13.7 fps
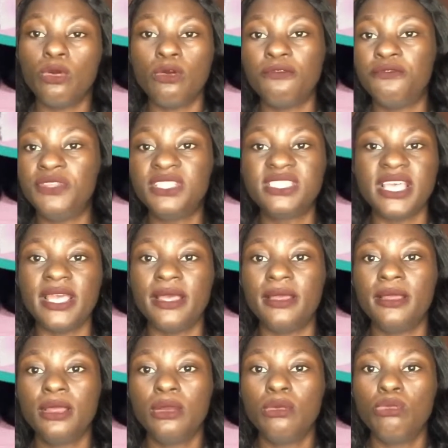of
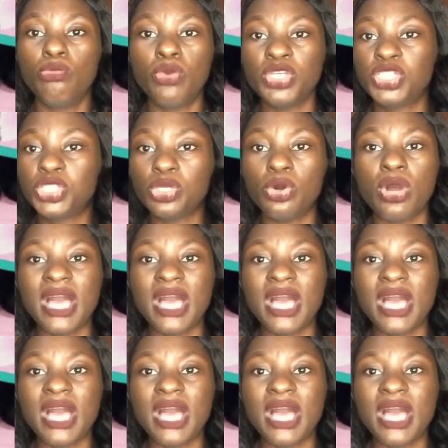its moisture,